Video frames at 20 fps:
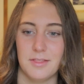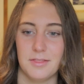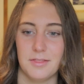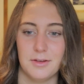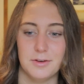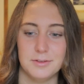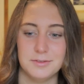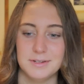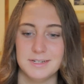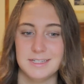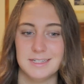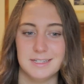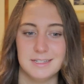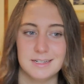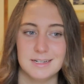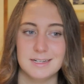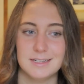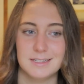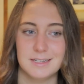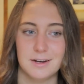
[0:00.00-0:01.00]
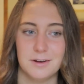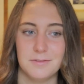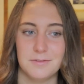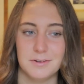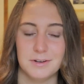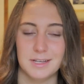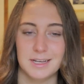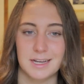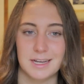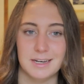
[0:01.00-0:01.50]
those reasons in itself
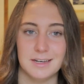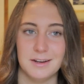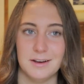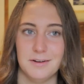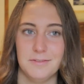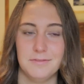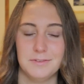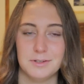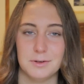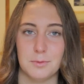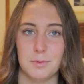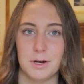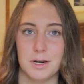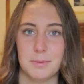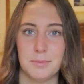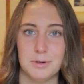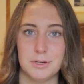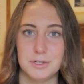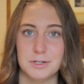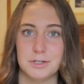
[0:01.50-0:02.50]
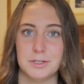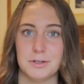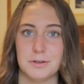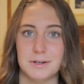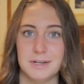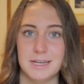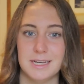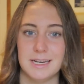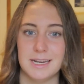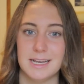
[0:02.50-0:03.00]
are like enough to want to push through
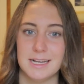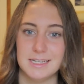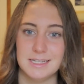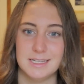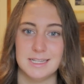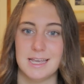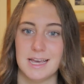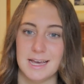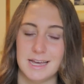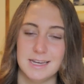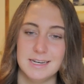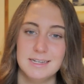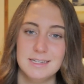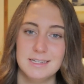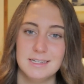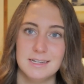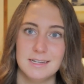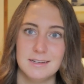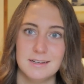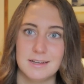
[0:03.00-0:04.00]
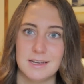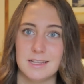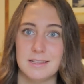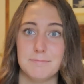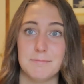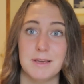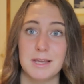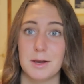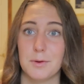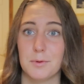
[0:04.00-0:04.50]
it and get to the end
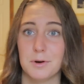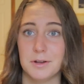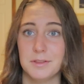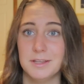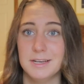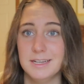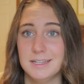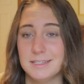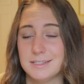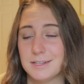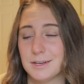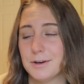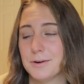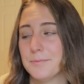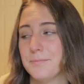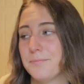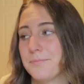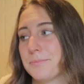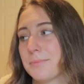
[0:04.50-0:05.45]
and make it worth it. So